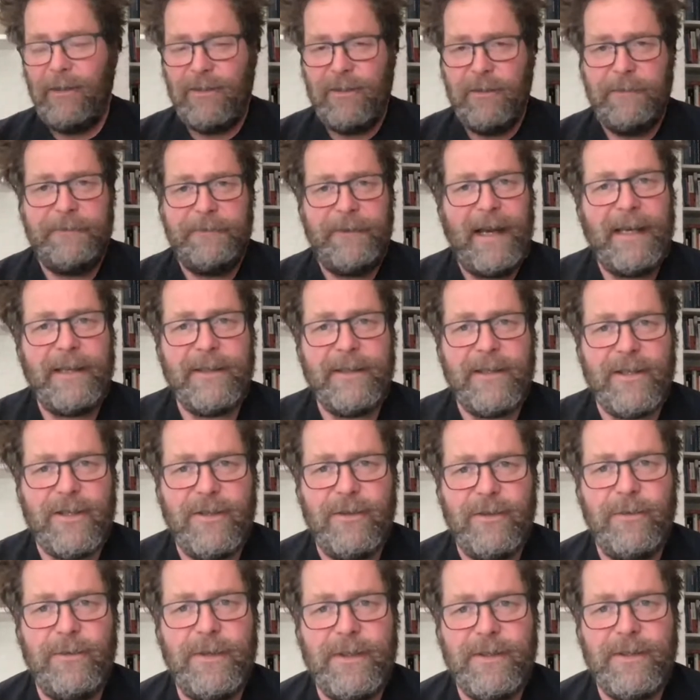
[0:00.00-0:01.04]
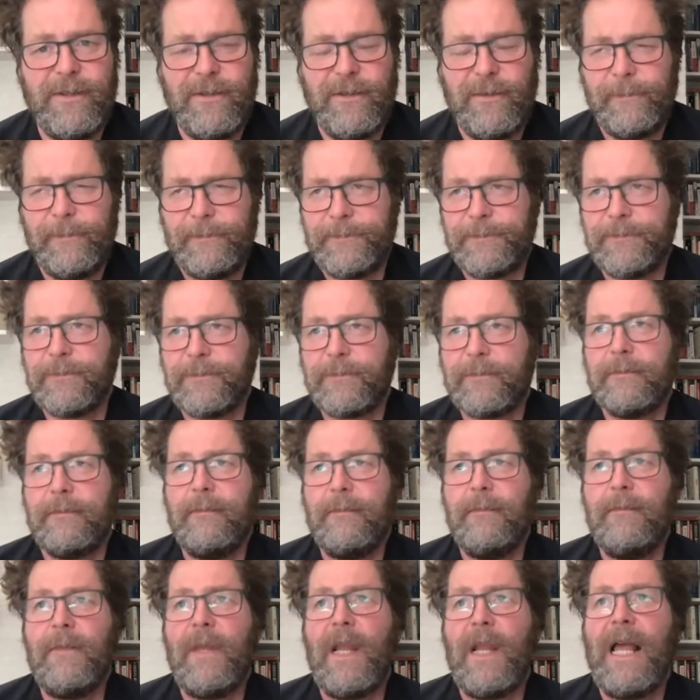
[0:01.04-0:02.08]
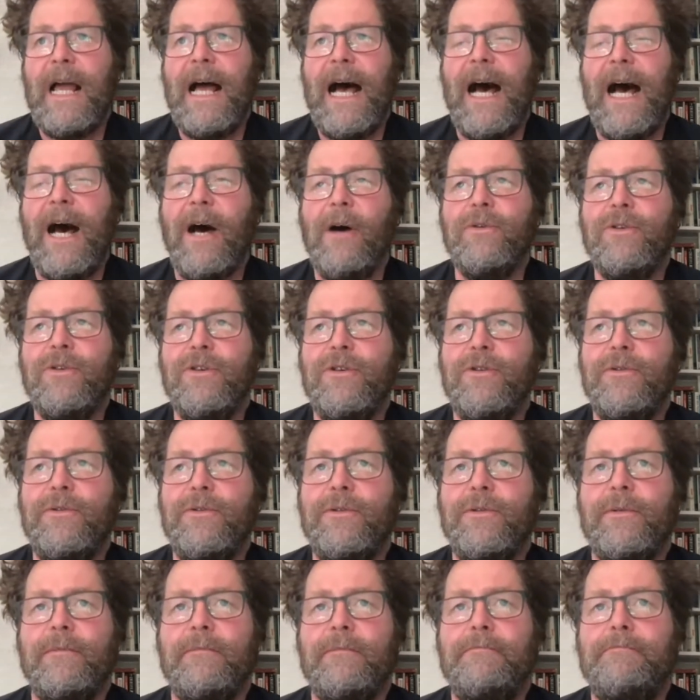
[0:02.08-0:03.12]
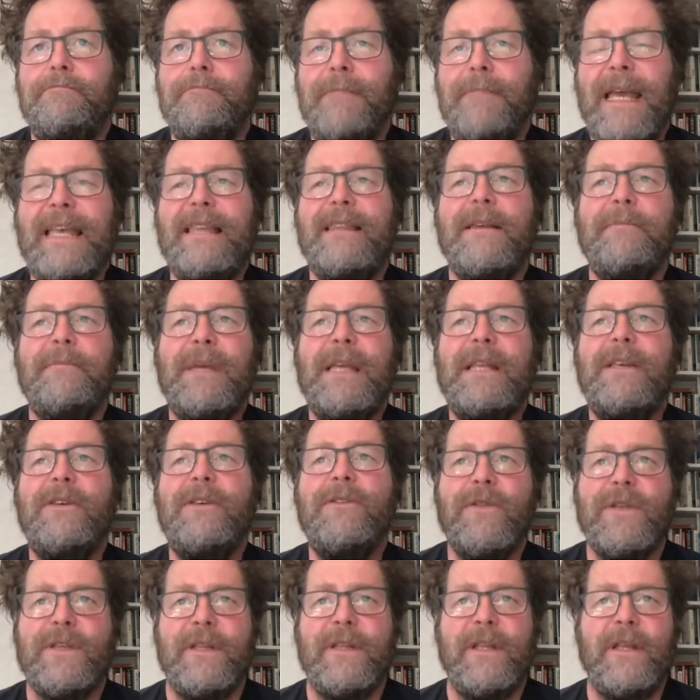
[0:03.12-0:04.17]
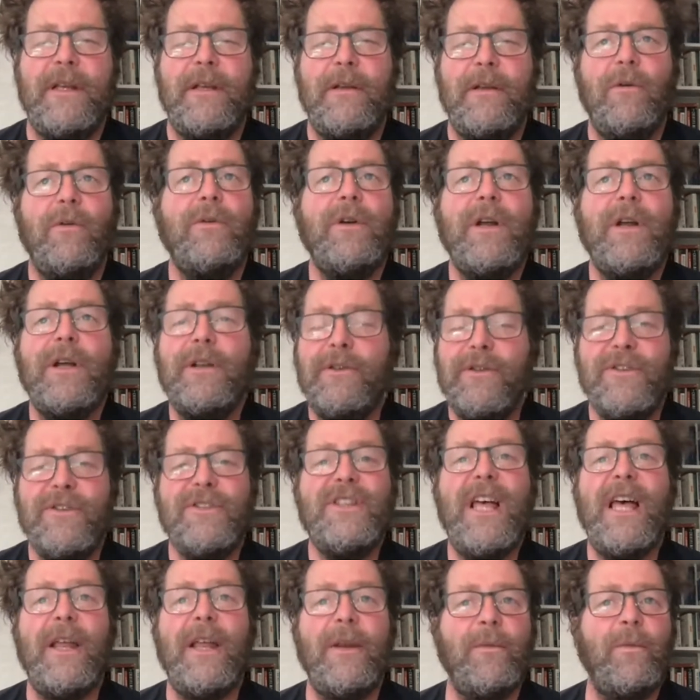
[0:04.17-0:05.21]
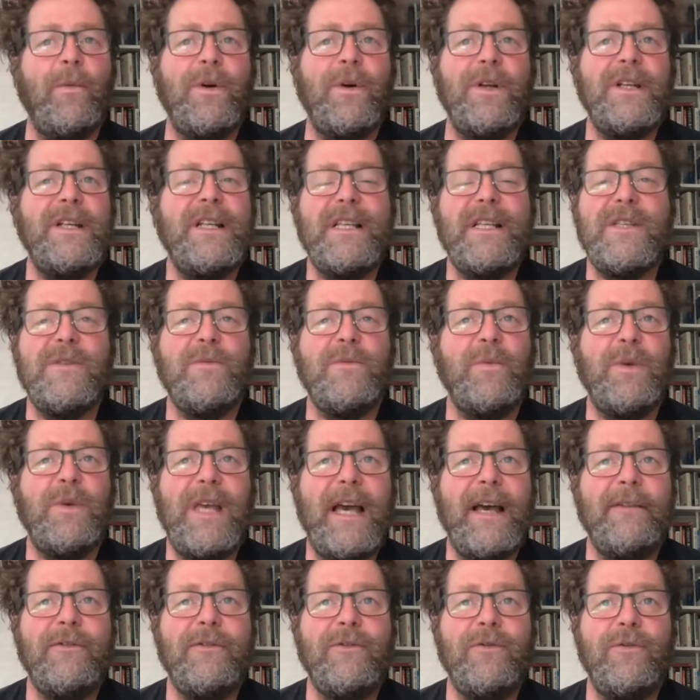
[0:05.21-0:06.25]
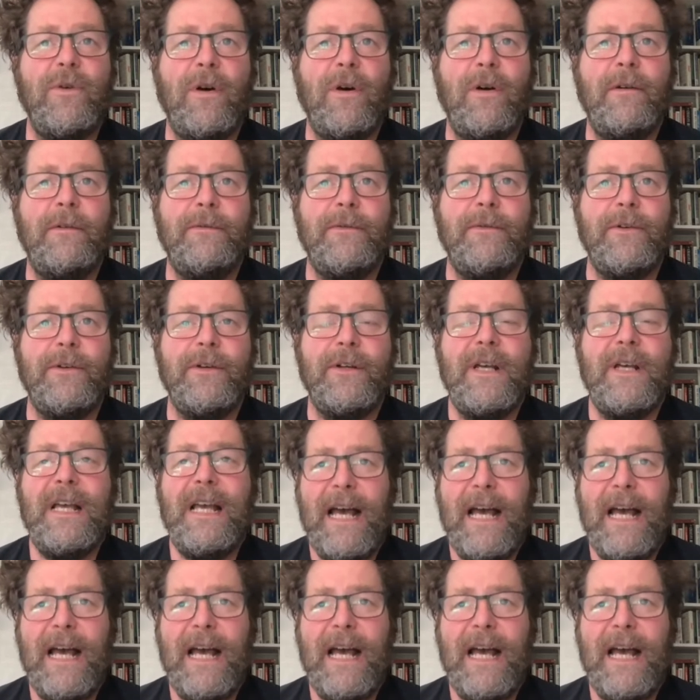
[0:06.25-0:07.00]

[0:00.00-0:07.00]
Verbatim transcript: How to find the students, how to make them interested or understand what it is we have to offer,